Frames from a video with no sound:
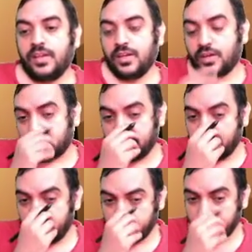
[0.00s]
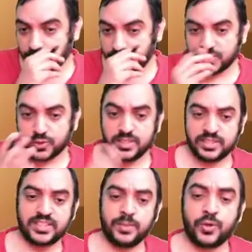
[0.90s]
Okay. So this
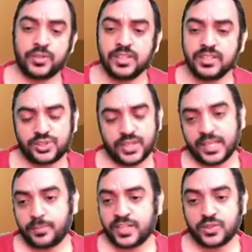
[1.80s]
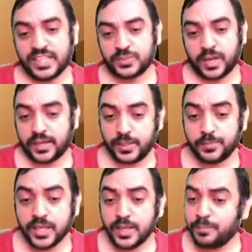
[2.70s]
is about the strike price on expiry.
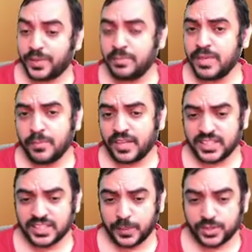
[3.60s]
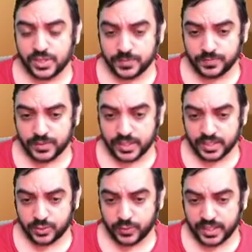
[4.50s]
Premium at inception, that
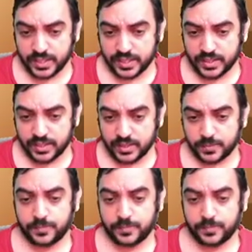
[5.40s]
is very clear.